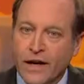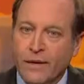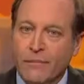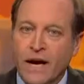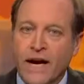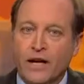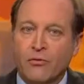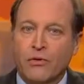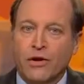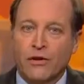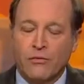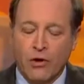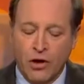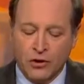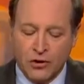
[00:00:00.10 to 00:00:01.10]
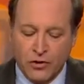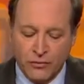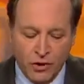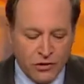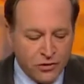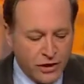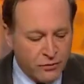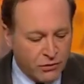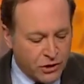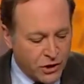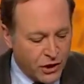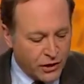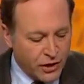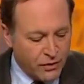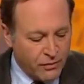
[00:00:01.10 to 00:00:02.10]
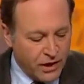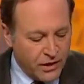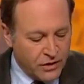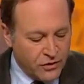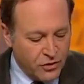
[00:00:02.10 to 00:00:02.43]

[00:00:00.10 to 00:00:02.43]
I'm back with Walter Mosley. We're talking about